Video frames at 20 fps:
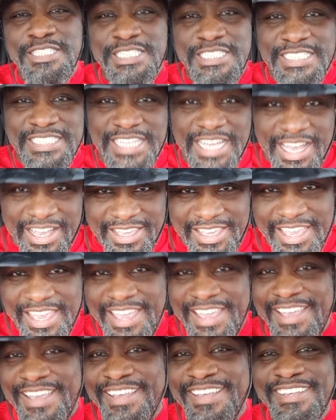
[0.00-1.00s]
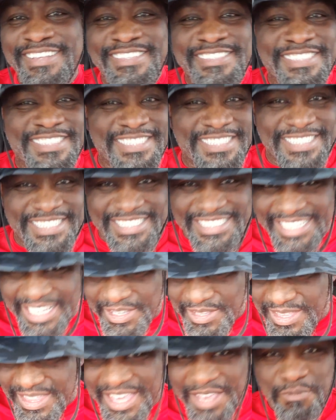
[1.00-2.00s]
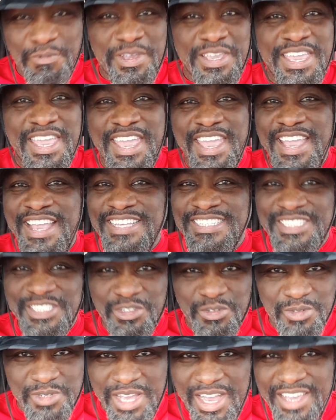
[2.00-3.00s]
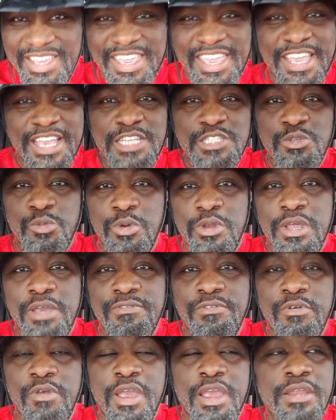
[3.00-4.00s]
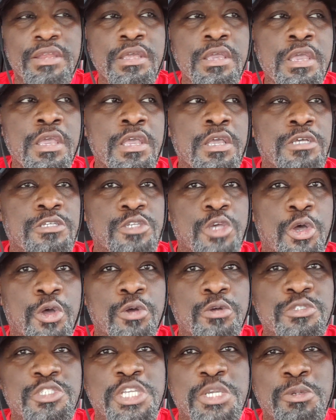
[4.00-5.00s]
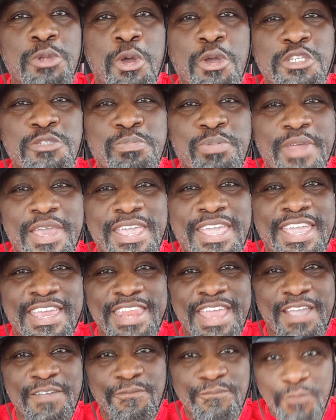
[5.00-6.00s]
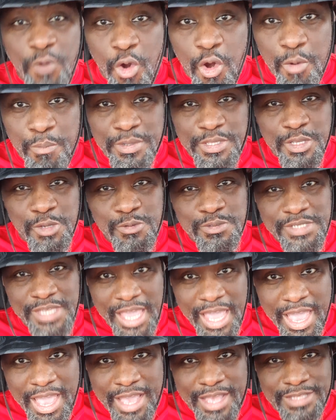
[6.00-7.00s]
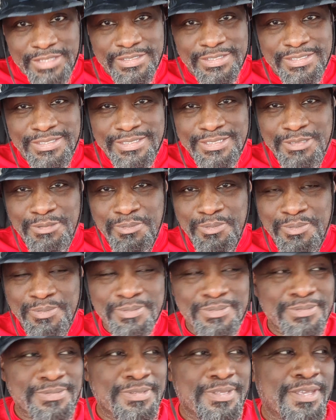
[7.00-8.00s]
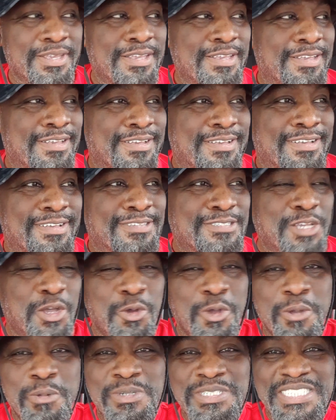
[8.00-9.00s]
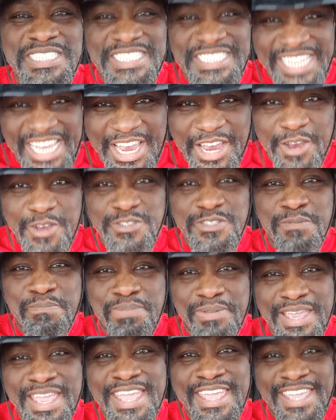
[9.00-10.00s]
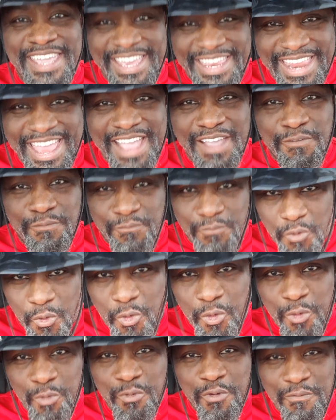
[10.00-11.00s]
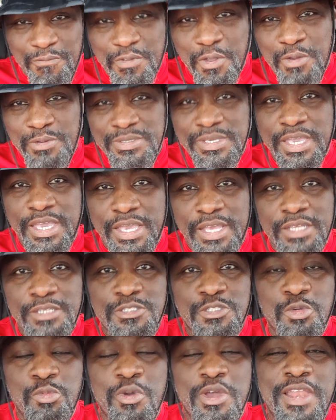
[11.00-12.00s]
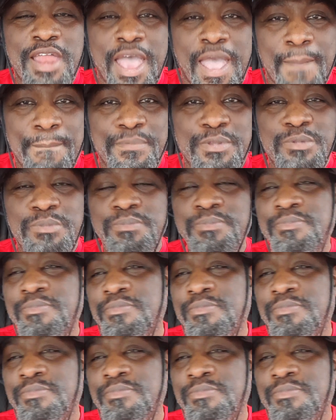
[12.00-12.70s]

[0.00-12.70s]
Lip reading: she taught kids, she just did the thing with kids, young kids or whatever, right? So she would always play Connect Four with those kids. So it was years of playing Connect Four with those kids. So what happened?